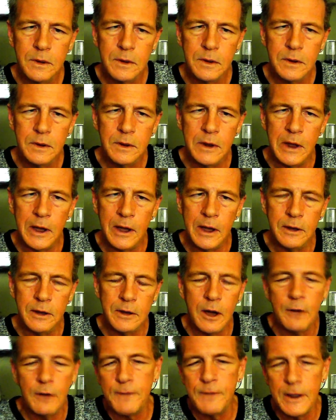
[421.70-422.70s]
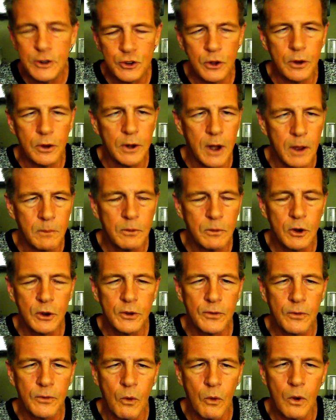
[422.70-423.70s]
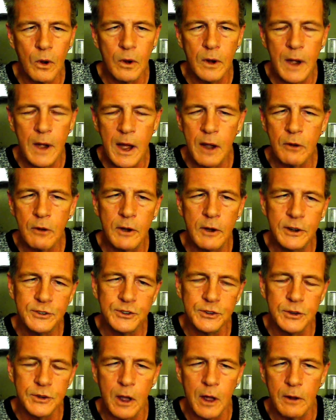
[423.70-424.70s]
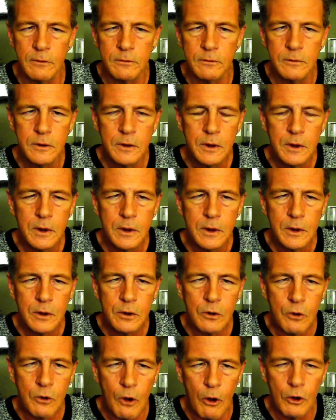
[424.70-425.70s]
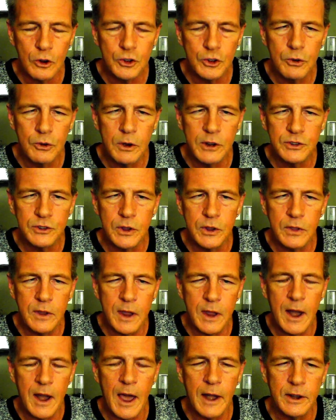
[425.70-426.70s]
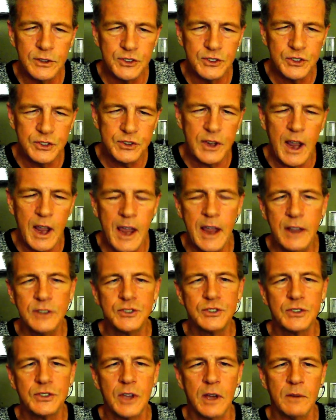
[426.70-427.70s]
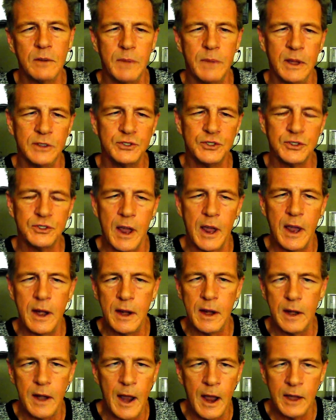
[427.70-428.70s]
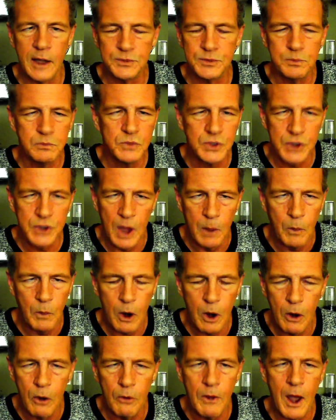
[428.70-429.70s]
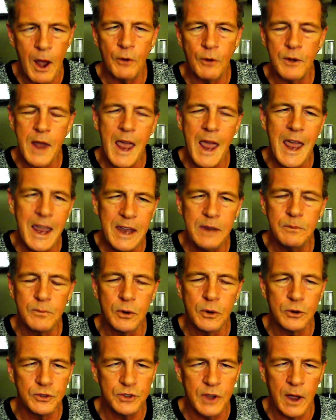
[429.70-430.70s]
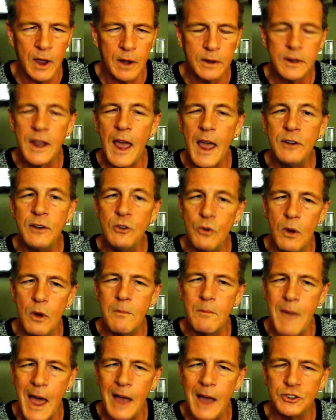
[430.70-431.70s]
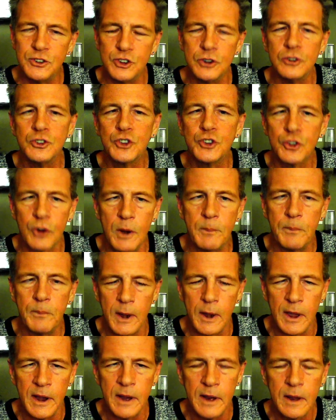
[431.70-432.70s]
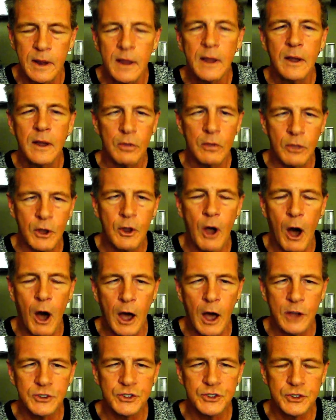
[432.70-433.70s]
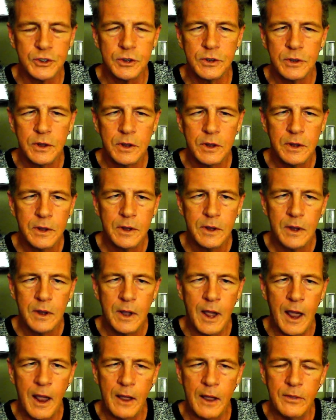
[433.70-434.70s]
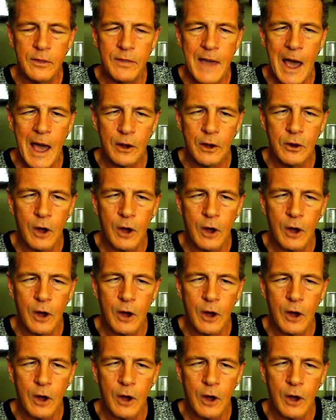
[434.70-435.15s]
official numbers for increases on groceries in the United States have been stated as somewhere around 8%. Can you imagine tripling the cost, that